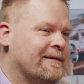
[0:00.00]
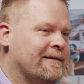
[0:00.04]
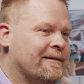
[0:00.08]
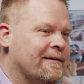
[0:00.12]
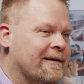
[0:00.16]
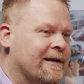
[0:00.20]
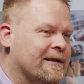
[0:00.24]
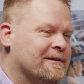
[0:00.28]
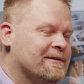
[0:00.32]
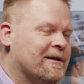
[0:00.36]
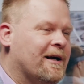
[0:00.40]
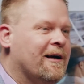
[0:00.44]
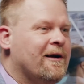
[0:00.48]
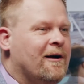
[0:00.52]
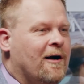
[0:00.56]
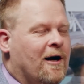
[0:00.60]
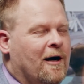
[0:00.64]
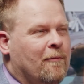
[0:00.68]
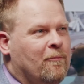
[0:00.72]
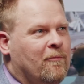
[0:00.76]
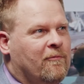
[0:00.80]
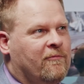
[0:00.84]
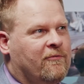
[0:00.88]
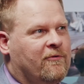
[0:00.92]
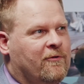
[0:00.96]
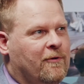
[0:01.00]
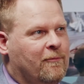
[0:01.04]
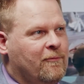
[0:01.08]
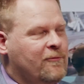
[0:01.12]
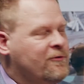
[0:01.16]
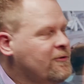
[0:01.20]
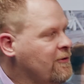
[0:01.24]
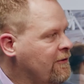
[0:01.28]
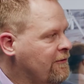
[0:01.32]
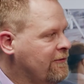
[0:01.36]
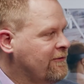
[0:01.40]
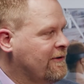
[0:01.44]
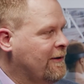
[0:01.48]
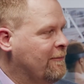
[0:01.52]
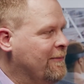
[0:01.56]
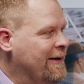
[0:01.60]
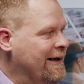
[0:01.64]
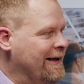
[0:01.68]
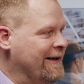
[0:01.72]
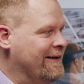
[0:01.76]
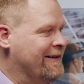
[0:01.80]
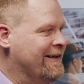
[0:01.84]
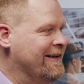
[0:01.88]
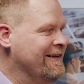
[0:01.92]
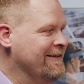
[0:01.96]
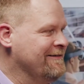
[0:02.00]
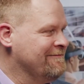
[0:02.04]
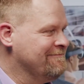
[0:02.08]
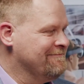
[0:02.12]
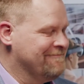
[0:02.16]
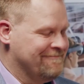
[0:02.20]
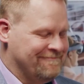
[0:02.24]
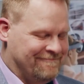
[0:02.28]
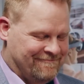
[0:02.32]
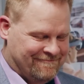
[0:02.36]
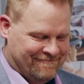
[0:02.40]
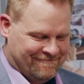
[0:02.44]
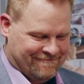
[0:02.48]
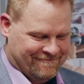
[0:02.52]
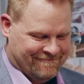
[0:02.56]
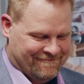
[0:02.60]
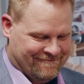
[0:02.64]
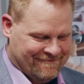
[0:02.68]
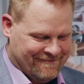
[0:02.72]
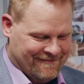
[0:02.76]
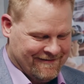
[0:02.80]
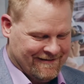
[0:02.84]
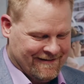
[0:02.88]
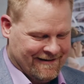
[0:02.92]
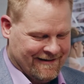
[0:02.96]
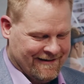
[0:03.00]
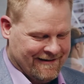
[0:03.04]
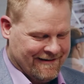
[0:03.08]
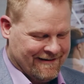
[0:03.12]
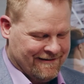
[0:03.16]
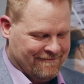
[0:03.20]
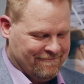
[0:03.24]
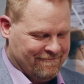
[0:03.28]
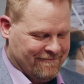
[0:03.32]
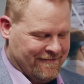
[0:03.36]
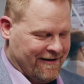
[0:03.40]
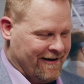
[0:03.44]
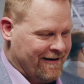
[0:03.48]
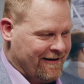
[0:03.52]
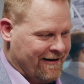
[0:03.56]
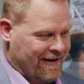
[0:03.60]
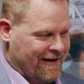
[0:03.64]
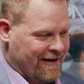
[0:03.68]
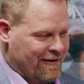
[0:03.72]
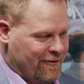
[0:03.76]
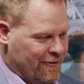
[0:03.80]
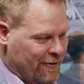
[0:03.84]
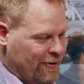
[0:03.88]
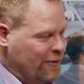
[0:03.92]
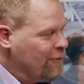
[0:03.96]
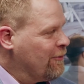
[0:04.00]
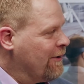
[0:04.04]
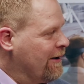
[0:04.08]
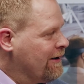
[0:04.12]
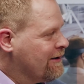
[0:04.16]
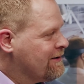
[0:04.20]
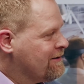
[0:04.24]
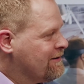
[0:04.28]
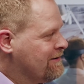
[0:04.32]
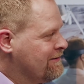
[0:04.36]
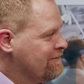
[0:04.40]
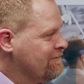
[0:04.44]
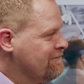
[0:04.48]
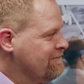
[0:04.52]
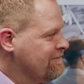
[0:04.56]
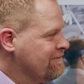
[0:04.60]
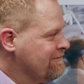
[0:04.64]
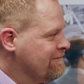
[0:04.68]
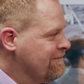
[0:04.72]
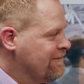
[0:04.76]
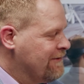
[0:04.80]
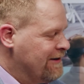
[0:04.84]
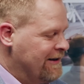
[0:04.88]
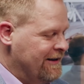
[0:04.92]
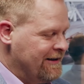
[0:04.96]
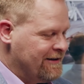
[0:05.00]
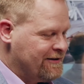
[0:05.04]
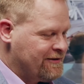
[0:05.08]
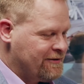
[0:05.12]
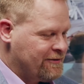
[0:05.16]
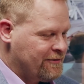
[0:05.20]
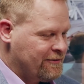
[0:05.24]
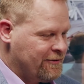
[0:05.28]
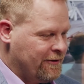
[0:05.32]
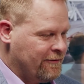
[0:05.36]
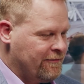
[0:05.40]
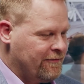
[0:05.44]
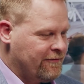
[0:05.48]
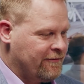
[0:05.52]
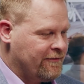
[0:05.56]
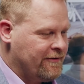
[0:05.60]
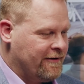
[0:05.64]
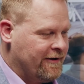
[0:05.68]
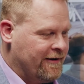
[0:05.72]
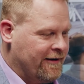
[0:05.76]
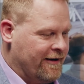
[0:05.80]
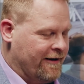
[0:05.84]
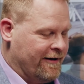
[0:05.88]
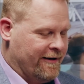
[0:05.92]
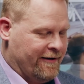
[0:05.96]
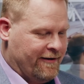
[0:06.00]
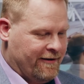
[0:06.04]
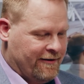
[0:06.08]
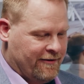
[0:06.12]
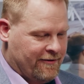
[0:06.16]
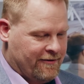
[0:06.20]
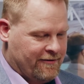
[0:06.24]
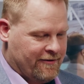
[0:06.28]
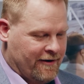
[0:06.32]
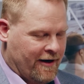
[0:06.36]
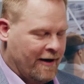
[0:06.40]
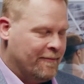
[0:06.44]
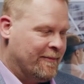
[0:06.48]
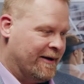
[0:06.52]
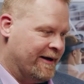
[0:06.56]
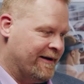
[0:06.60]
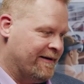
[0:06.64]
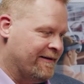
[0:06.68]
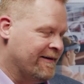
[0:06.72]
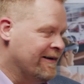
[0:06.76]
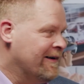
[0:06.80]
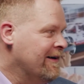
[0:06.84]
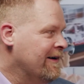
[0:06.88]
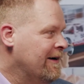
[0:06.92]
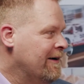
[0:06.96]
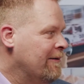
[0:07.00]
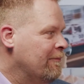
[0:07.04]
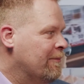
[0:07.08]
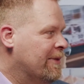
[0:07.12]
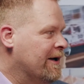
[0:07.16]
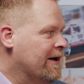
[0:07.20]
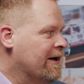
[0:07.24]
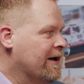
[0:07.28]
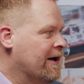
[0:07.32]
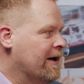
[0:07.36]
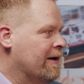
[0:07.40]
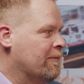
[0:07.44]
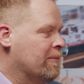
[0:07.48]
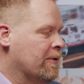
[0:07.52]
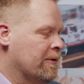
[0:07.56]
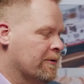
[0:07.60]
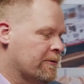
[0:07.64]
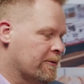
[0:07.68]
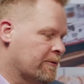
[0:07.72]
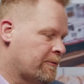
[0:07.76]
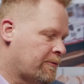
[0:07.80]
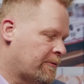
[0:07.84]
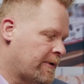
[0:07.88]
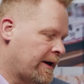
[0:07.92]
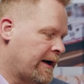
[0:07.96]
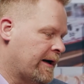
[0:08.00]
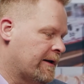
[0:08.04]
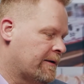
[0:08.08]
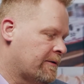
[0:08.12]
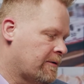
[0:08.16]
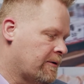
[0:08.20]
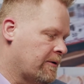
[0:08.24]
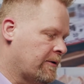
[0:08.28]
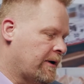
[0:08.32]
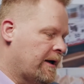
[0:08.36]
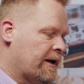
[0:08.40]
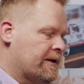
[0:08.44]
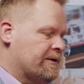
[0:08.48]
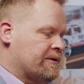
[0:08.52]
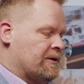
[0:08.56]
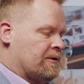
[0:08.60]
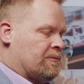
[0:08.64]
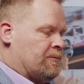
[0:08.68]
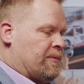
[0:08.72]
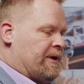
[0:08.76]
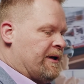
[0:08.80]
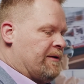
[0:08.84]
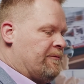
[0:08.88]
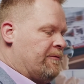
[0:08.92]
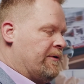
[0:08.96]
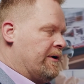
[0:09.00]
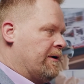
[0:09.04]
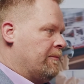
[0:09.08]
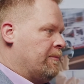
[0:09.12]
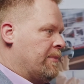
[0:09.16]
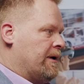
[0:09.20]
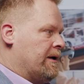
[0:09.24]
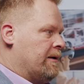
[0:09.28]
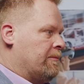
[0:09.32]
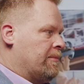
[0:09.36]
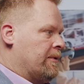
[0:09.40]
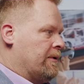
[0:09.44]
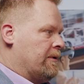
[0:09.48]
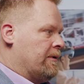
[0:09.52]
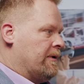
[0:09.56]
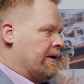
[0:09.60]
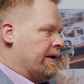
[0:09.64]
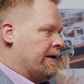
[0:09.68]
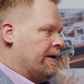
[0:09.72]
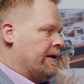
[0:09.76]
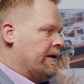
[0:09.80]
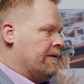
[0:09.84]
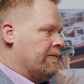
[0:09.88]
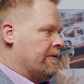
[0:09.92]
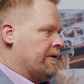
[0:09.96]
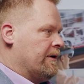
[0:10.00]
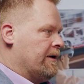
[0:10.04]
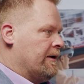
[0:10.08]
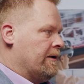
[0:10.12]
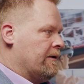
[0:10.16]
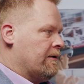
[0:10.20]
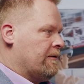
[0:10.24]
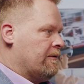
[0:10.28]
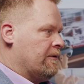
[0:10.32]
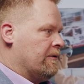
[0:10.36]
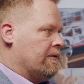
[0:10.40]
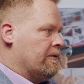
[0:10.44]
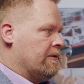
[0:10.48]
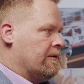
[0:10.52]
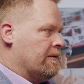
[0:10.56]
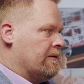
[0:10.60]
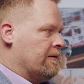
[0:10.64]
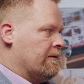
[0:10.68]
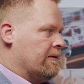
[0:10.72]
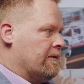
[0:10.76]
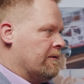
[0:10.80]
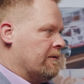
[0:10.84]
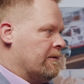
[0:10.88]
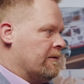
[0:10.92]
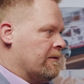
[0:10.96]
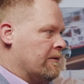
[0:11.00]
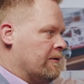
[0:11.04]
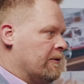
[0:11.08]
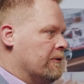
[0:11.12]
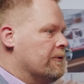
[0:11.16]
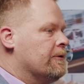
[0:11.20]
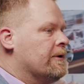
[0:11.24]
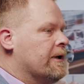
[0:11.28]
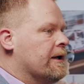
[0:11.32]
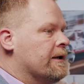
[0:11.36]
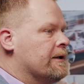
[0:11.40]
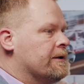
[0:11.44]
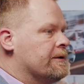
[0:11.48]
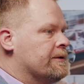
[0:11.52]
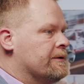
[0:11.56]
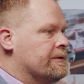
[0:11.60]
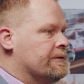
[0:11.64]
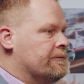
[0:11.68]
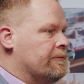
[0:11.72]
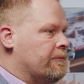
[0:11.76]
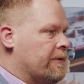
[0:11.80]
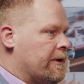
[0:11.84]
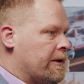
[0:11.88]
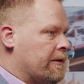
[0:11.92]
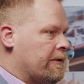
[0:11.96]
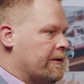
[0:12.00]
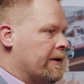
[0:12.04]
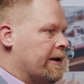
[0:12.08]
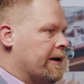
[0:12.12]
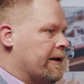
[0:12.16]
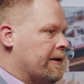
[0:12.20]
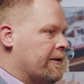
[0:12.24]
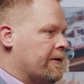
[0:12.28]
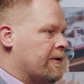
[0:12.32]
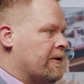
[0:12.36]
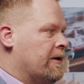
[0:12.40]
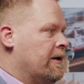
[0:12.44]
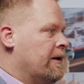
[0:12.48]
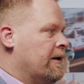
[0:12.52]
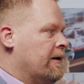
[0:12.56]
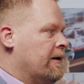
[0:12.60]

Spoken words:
As I come from Softability, I like always these soft ideas. I mean, being able to create connection between people, even in the context where the